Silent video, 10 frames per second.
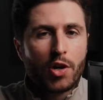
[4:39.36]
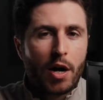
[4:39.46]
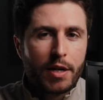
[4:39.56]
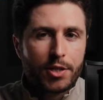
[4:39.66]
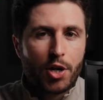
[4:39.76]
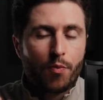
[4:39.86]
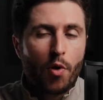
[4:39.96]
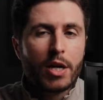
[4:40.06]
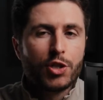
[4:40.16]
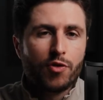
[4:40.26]
your ISO
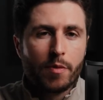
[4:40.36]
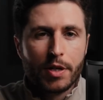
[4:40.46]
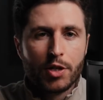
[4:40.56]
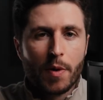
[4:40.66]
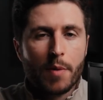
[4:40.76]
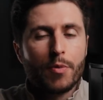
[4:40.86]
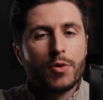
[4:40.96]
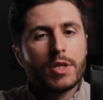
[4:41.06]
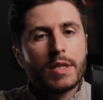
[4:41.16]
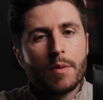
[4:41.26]
brightens your image by
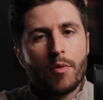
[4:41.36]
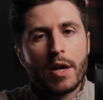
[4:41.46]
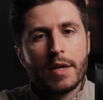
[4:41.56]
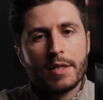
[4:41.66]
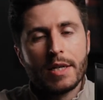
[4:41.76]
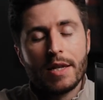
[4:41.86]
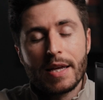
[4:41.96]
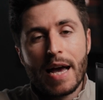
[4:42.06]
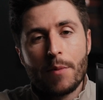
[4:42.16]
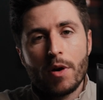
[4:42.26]
boosting the brightness in the
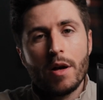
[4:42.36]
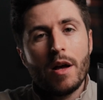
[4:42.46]
camera